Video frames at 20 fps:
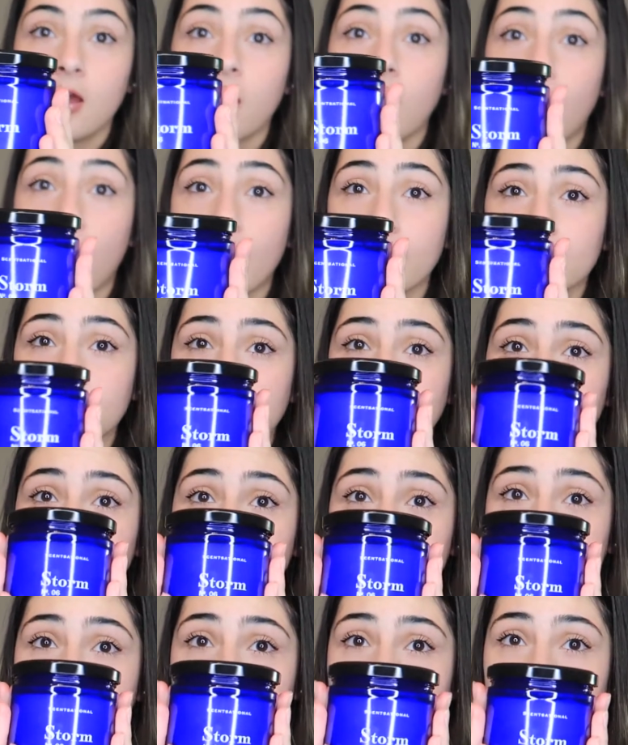I
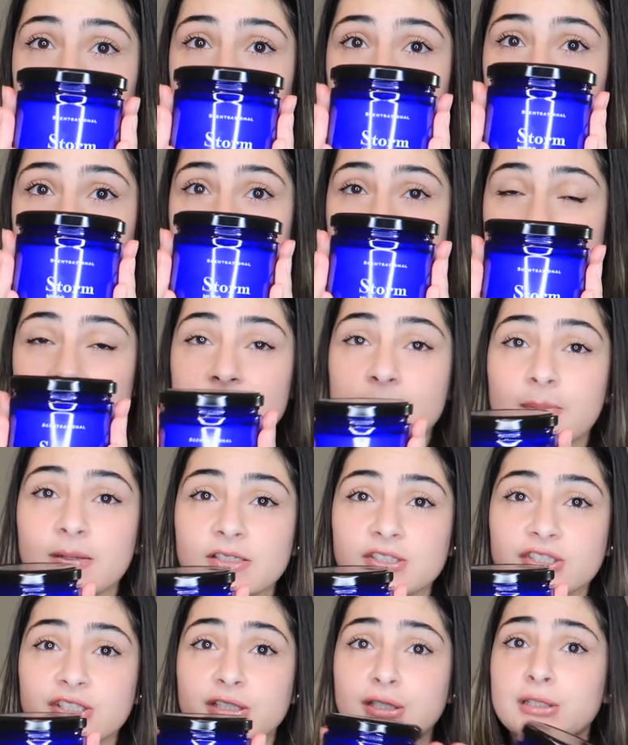love candles,
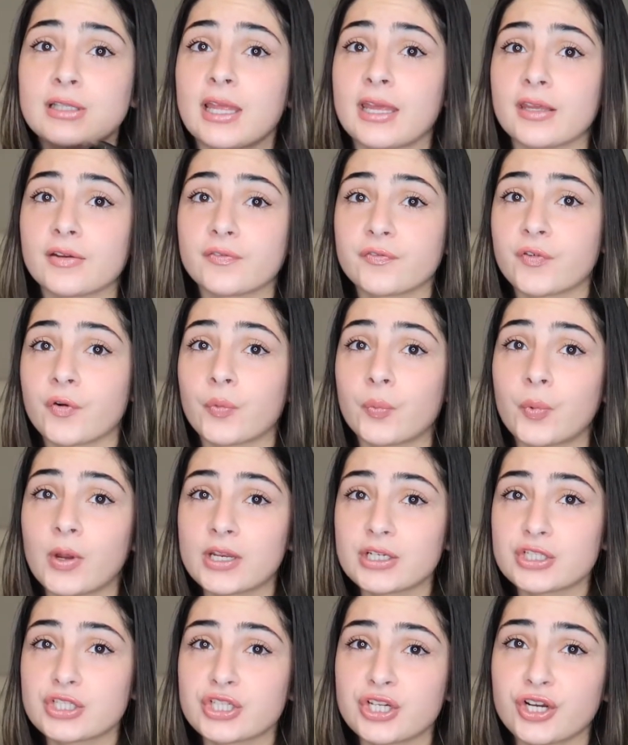especially like for
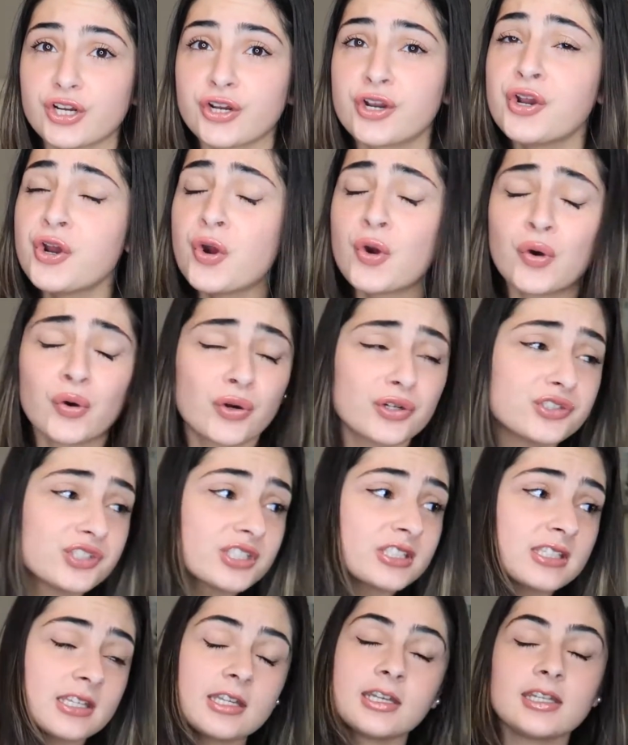winter or
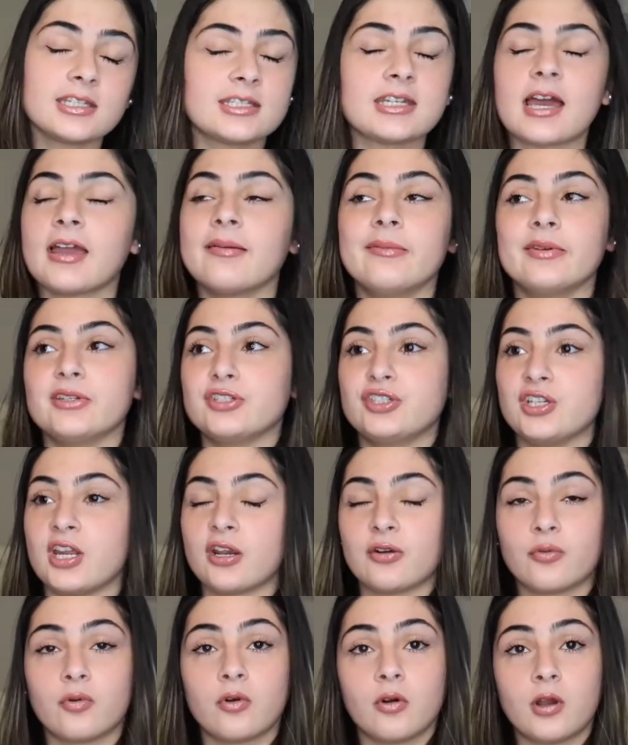just any time in
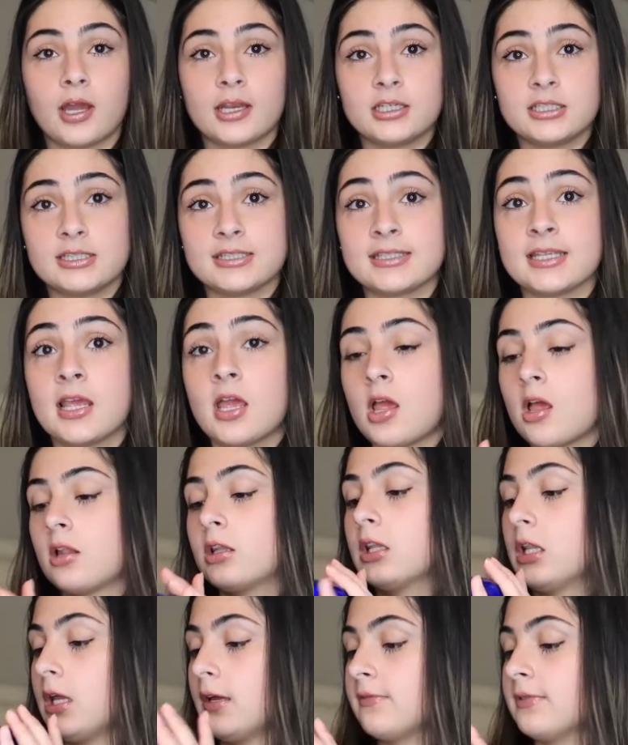general. I just
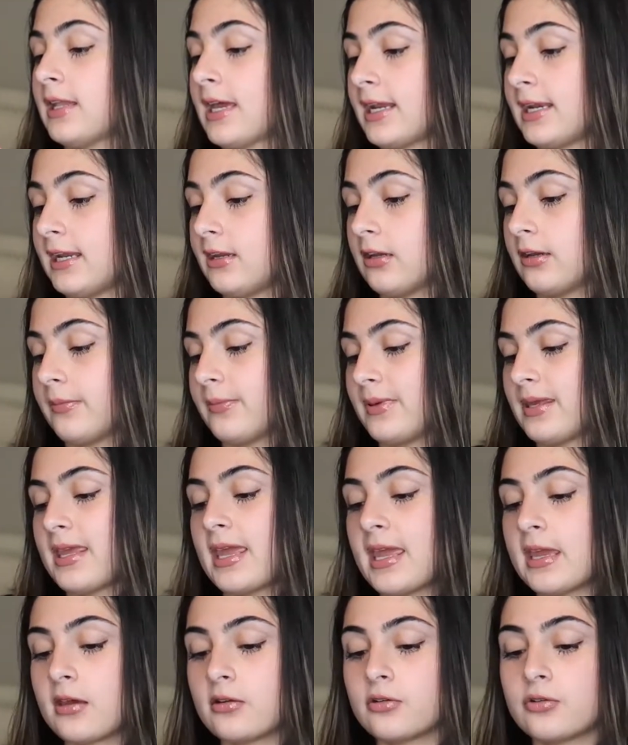love lighting up
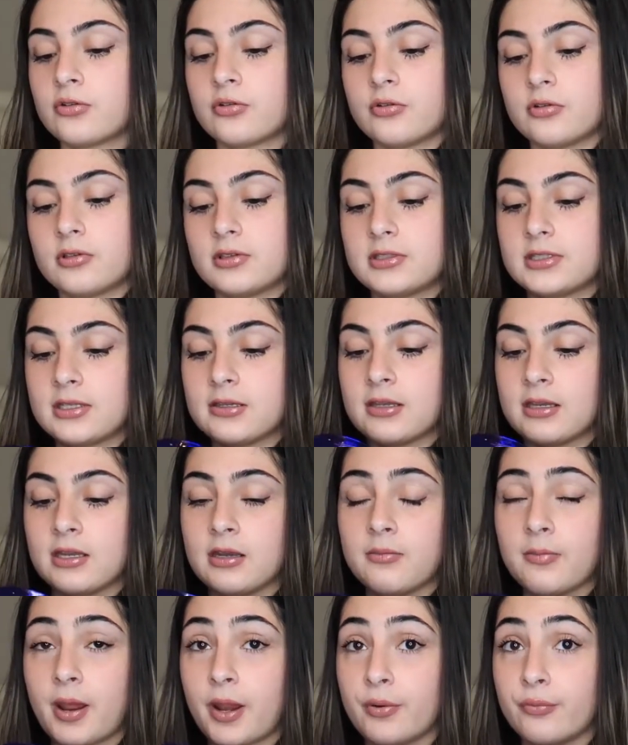candles
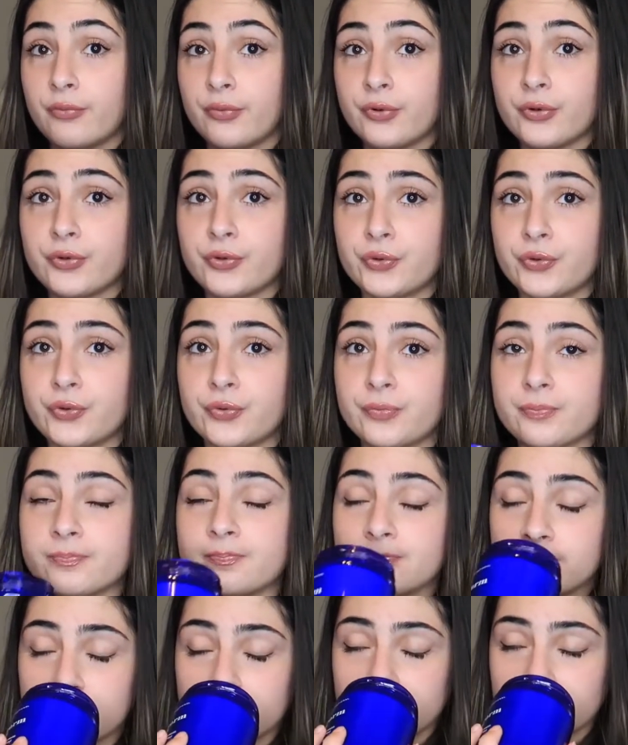in my
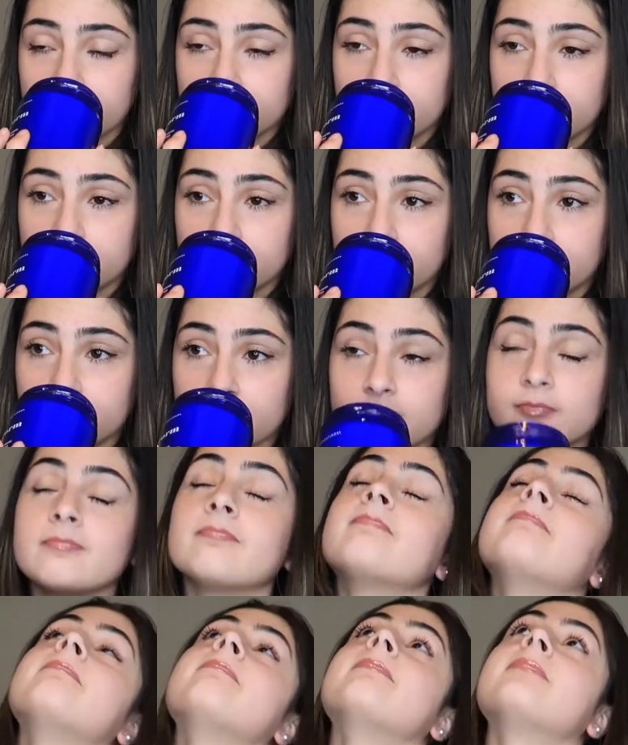room.
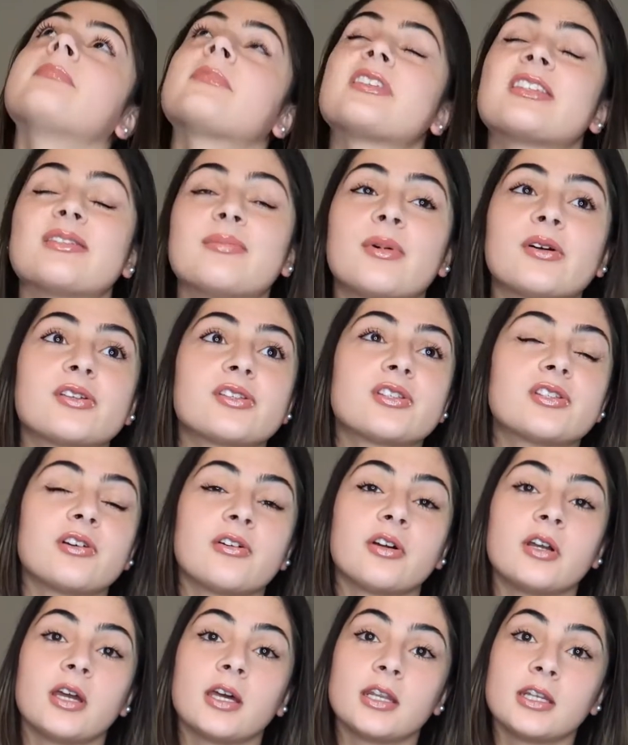It smells so
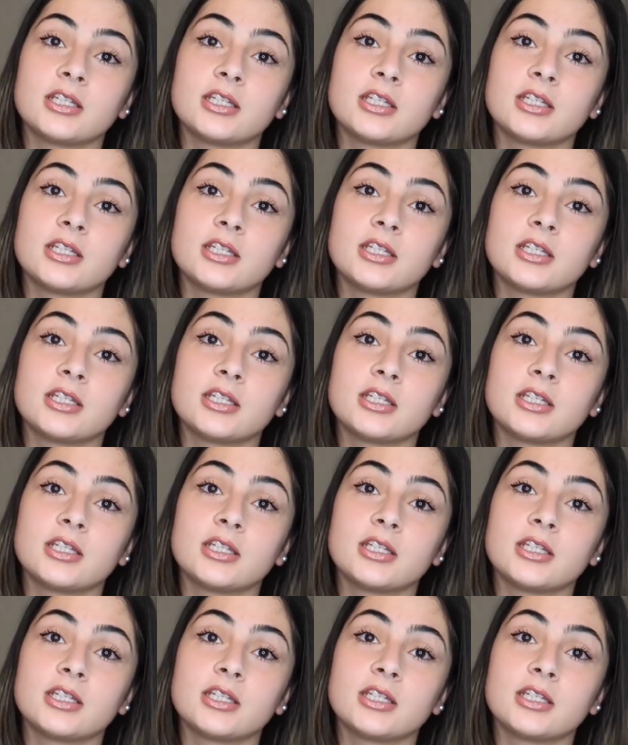good.